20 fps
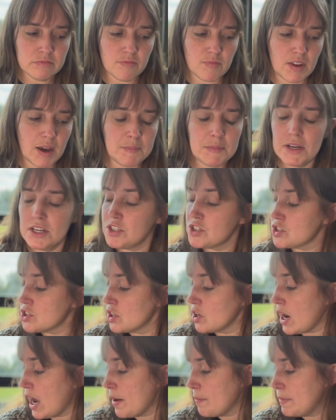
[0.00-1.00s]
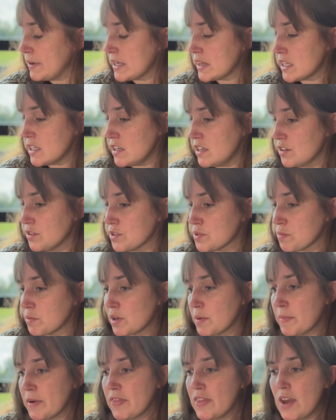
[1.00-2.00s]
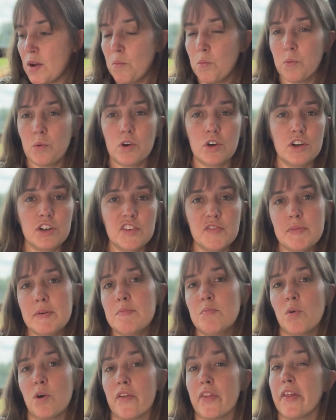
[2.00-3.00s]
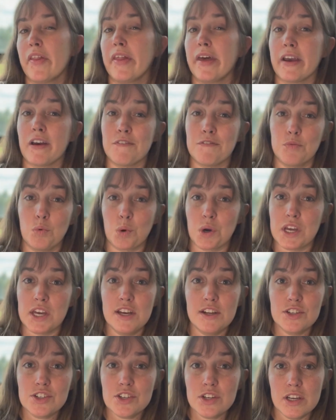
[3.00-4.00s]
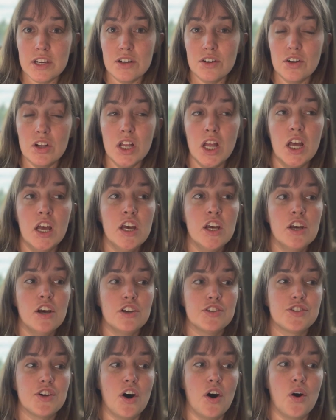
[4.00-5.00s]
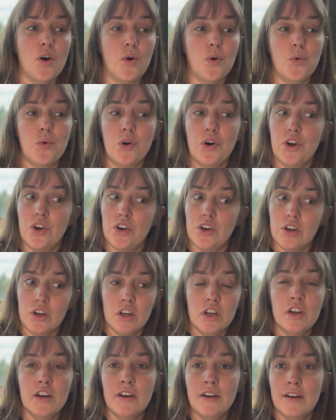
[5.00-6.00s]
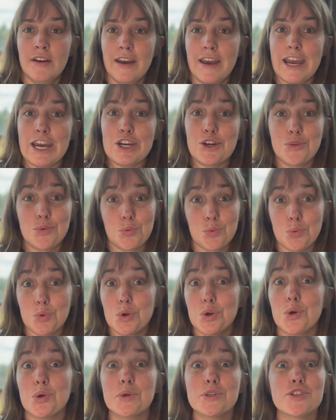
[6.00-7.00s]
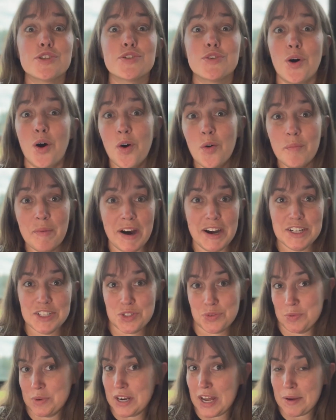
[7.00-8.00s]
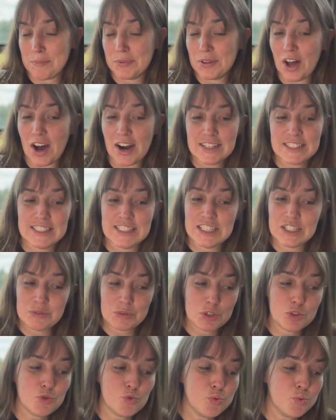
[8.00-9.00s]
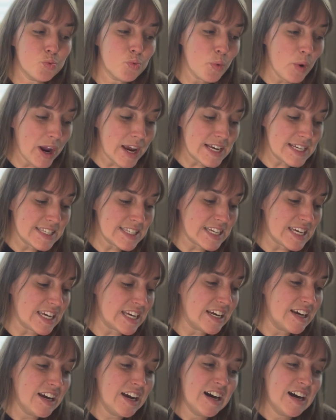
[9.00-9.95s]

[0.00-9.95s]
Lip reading: I'm not sure how big the needles were, but they couldn't have been more than like a 40-inch needle. So it grew so much when I blocked it. It was crazy.